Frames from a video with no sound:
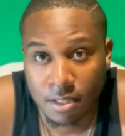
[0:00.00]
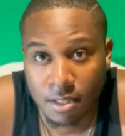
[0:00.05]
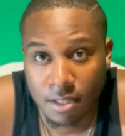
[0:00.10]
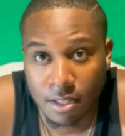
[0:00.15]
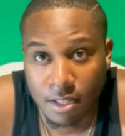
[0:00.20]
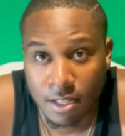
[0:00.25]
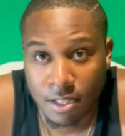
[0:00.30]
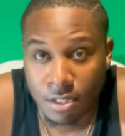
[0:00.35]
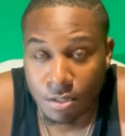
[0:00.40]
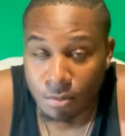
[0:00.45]

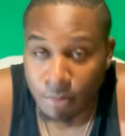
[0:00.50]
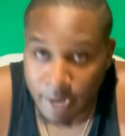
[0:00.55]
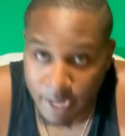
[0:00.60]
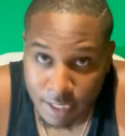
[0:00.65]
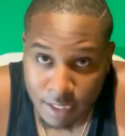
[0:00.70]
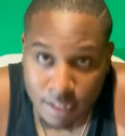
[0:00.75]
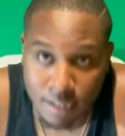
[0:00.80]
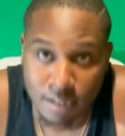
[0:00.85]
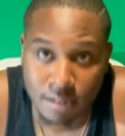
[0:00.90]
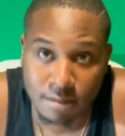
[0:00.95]
is
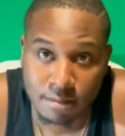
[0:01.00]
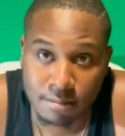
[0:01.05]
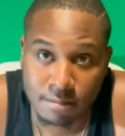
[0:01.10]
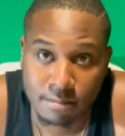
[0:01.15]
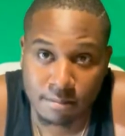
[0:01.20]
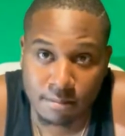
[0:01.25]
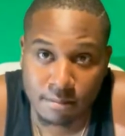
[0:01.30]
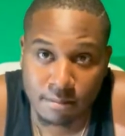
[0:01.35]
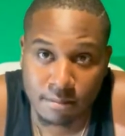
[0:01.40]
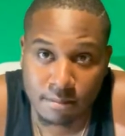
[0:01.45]
granted.
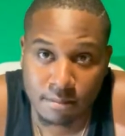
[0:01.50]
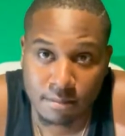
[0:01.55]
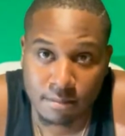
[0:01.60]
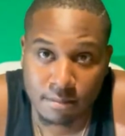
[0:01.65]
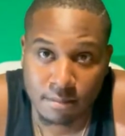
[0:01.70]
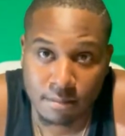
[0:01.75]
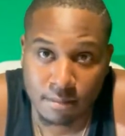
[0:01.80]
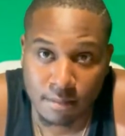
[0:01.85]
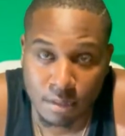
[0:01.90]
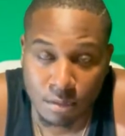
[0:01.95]

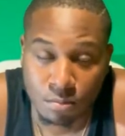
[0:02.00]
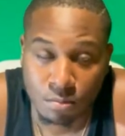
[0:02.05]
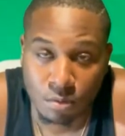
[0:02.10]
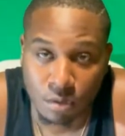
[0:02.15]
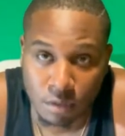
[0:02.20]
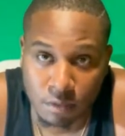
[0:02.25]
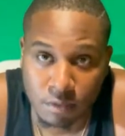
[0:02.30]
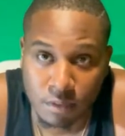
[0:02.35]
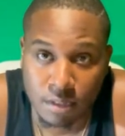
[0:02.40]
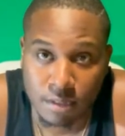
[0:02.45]
It's
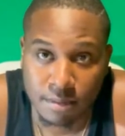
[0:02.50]
worthy.